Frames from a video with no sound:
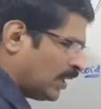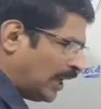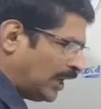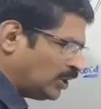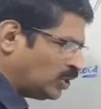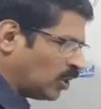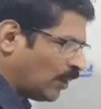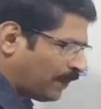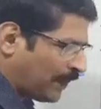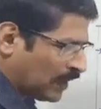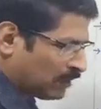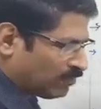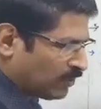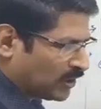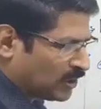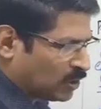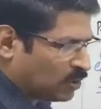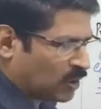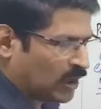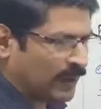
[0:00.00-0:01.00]

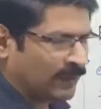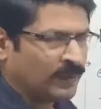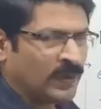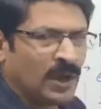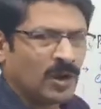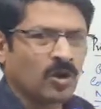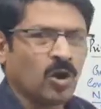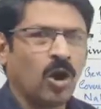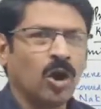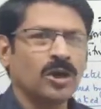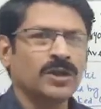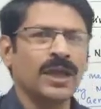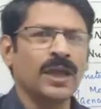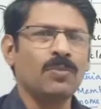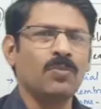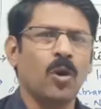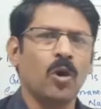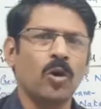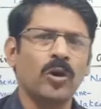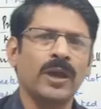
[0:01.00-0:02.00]
endoplasmic reticulum,
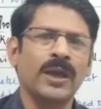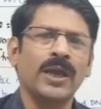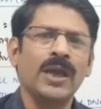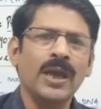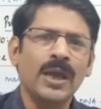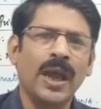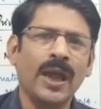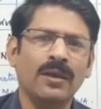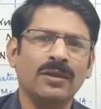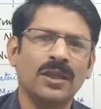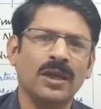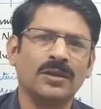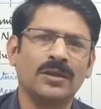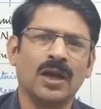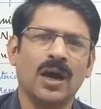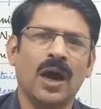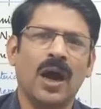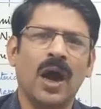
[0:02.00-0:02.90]
Golgi body, etc.